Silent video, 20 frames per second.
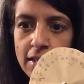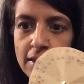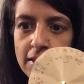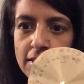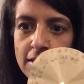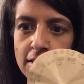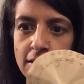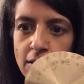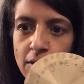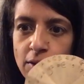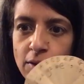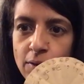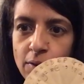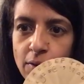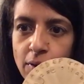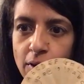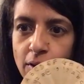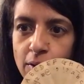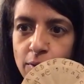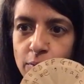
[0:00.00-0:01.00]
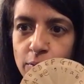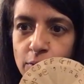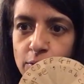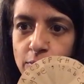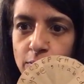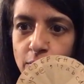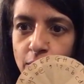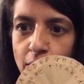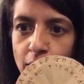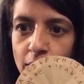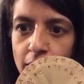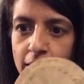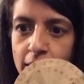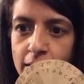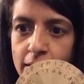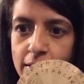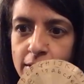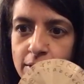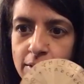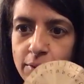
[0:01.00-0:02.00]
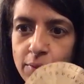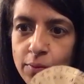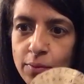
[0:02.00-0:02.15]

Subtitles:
So I would write